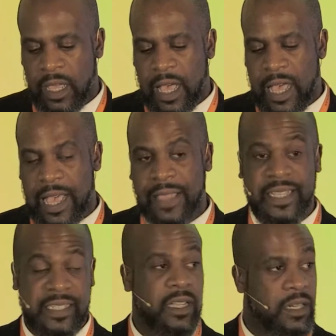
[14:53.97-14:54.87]
And
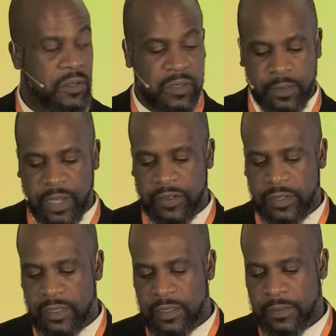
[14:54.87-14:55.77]
this includes
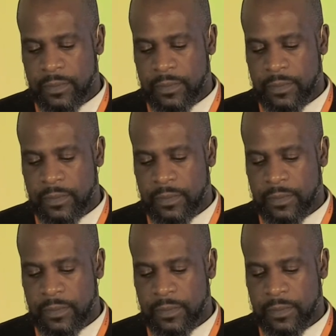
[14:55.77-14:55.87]
migrants.